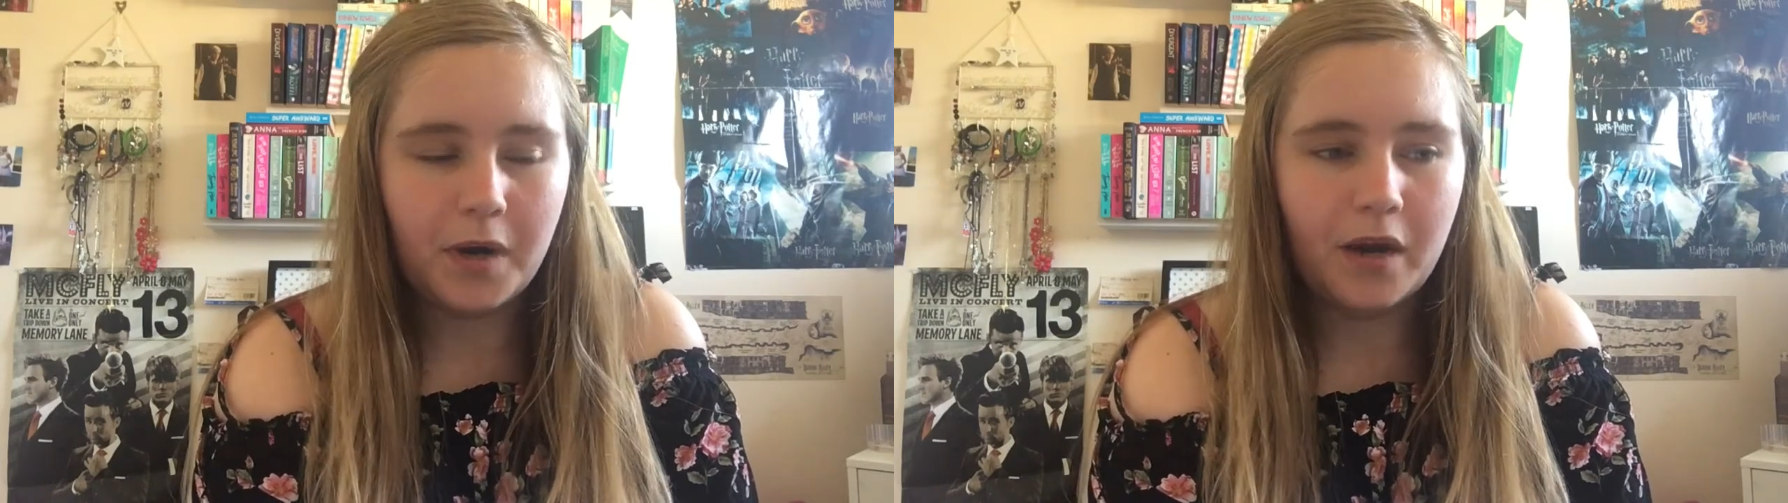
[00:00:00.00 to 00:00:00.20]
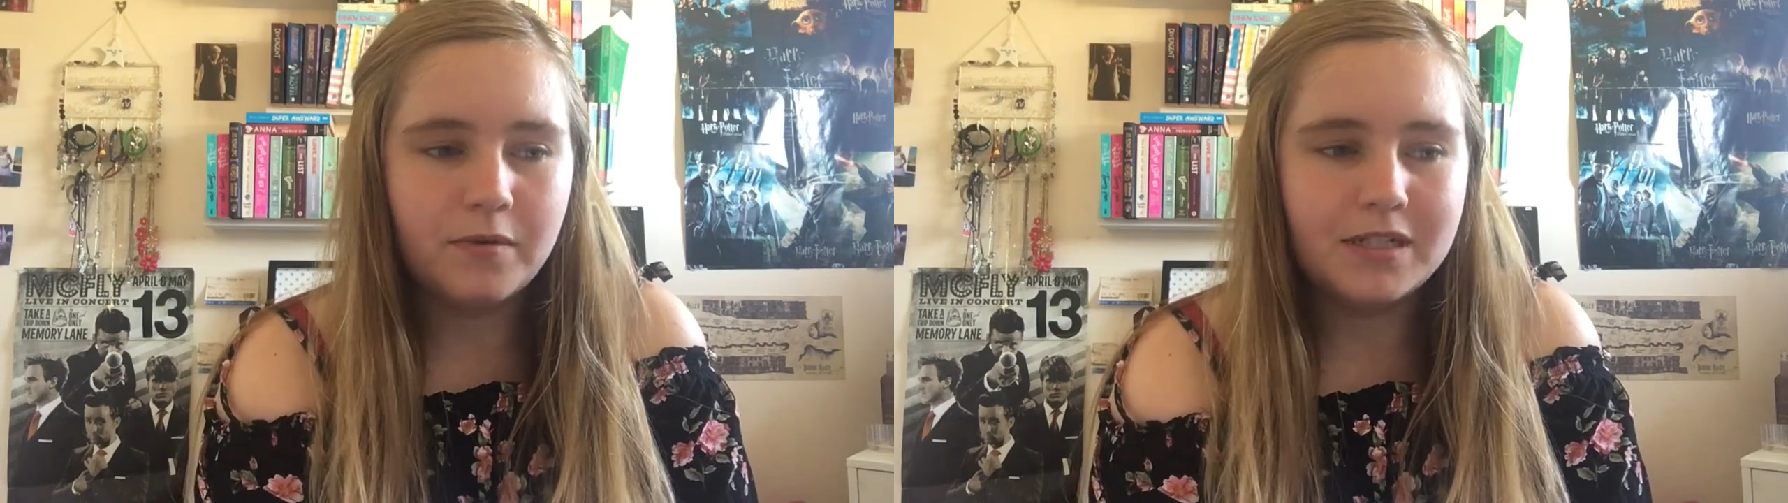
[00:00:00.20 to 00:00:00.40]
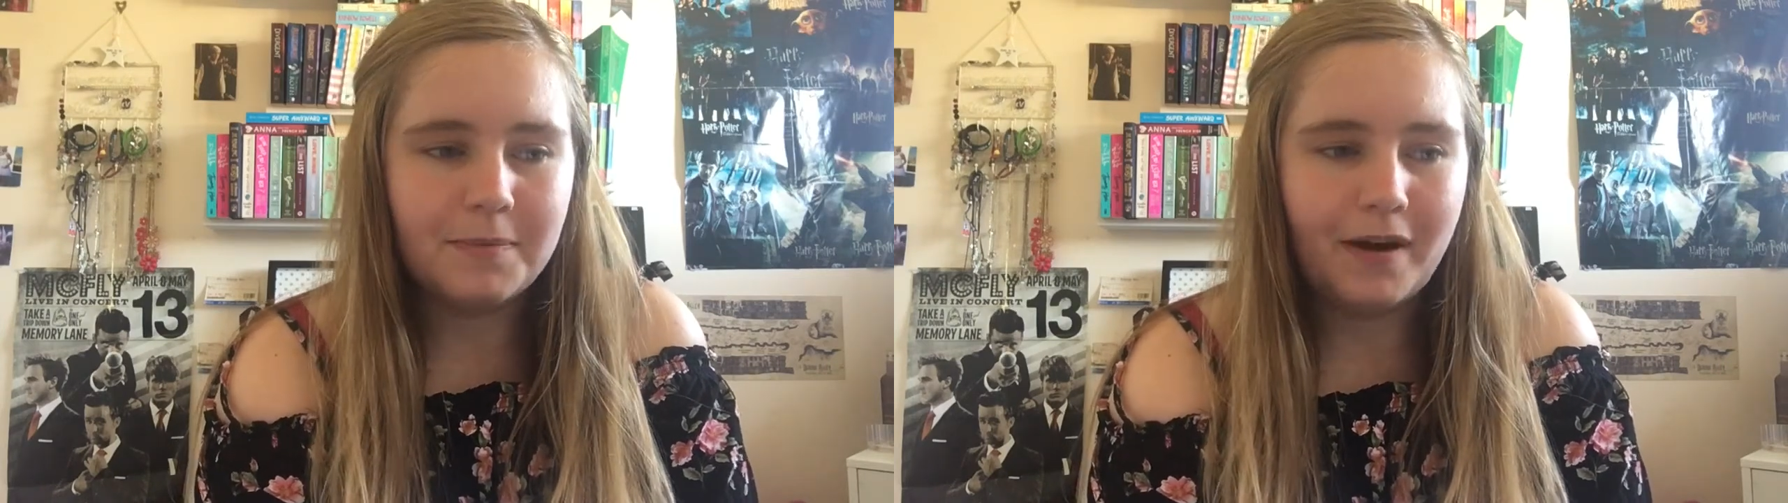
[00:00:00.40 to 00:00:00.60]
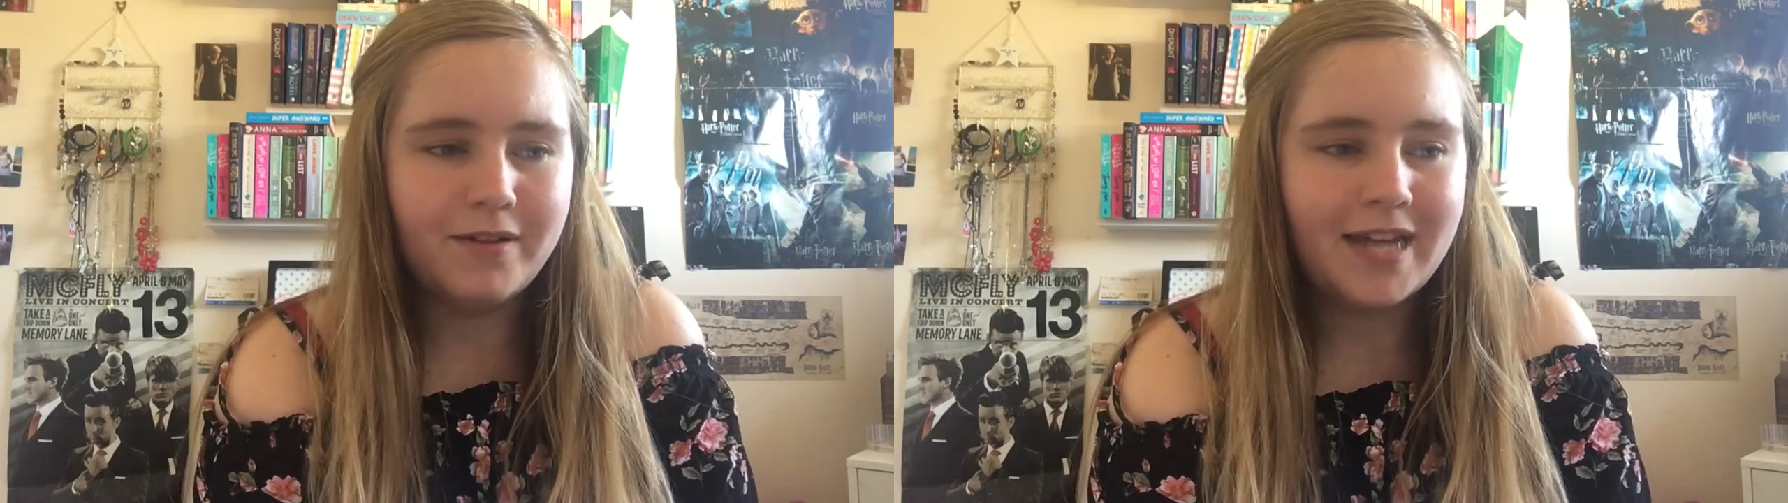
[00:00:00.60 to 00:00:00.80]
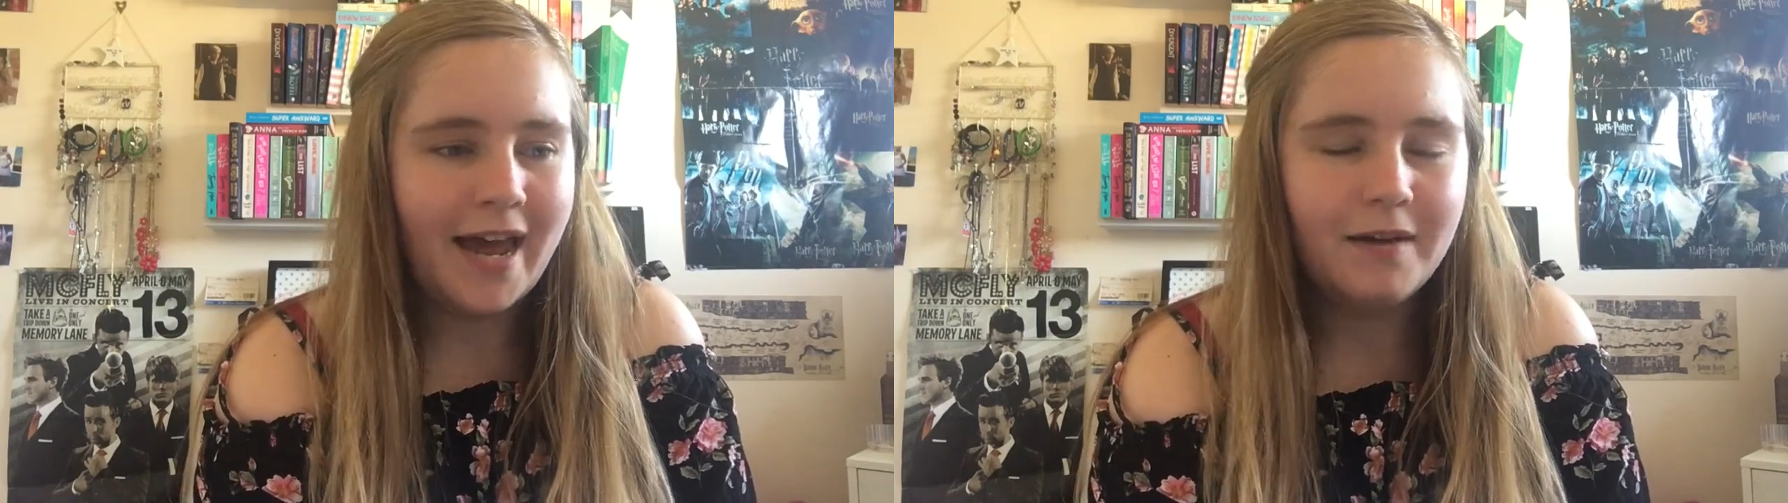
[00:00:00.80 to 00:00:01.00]
I was
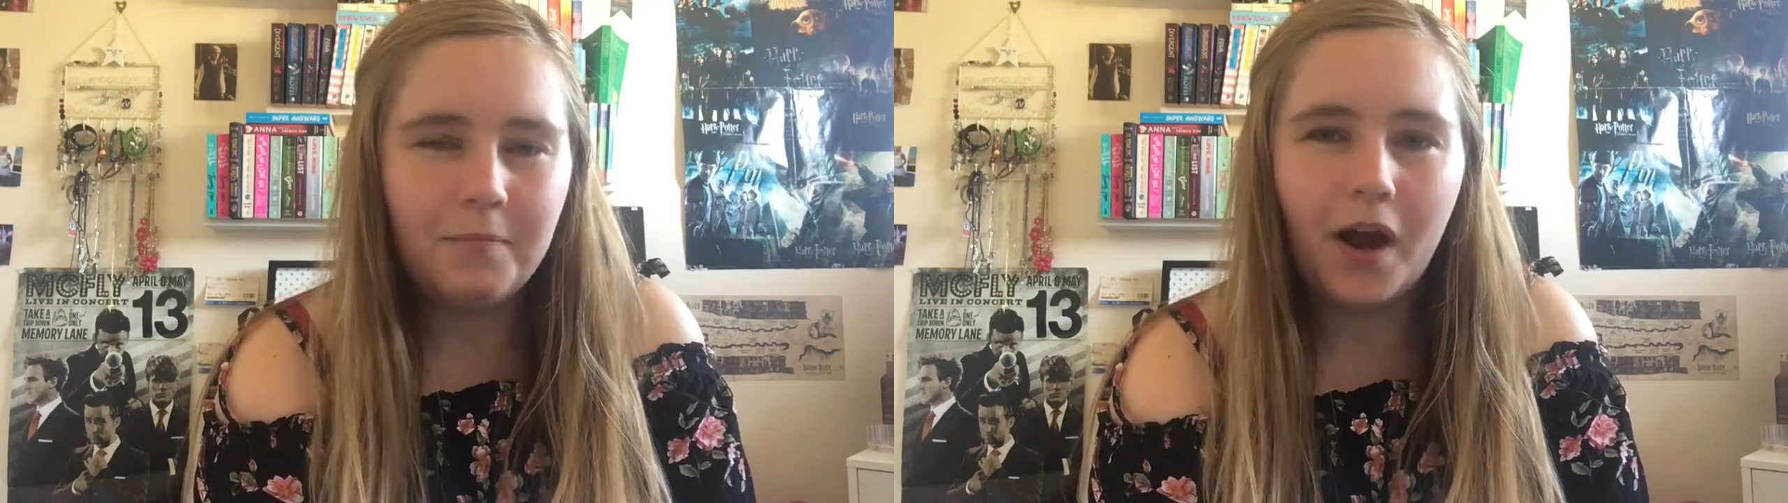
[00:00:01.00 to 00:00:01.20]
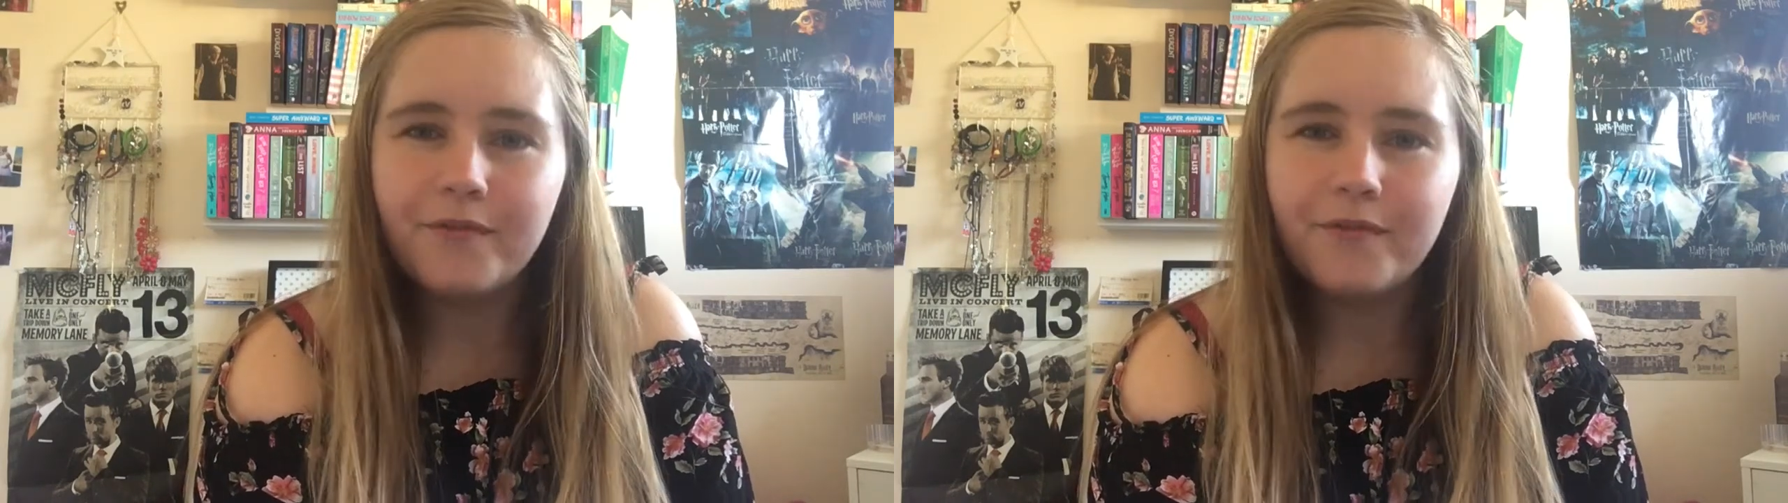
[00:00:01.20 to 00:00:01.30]
about 10, but